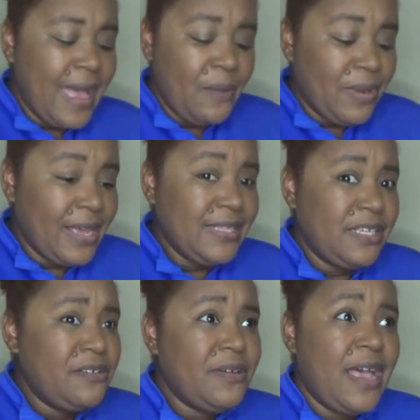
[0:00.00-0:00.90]
When I
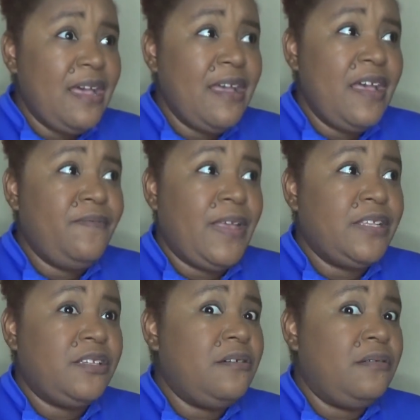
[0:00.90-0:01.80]
tell you I have
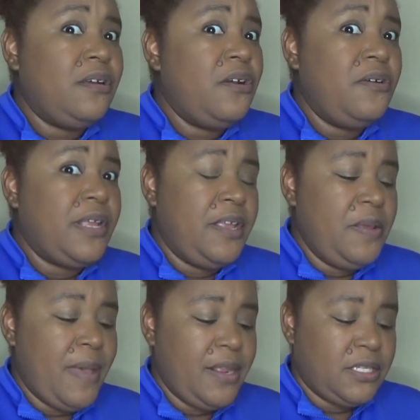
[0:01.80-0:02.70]
not heard
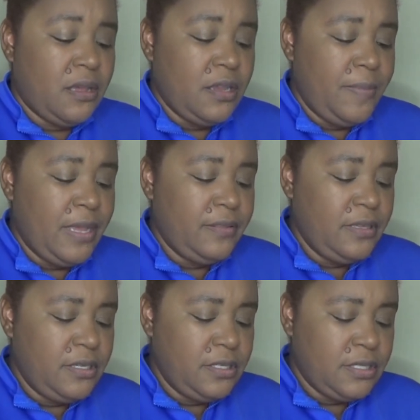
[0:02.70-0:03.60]
anybody talk about
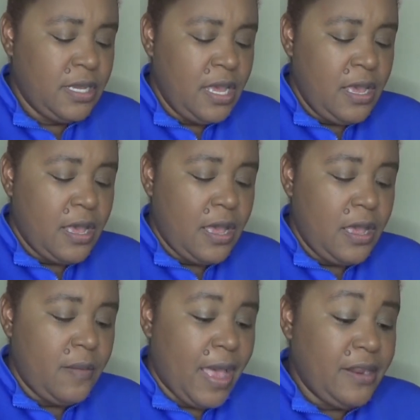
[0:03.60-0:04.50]
this,
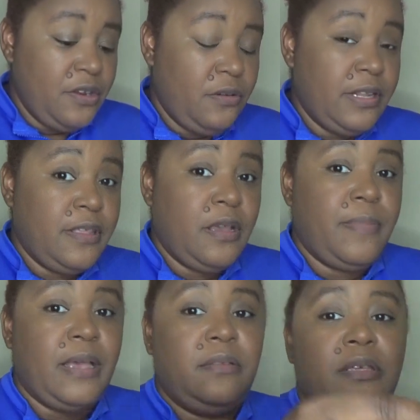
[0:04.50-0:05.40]
um, I didn't know anything about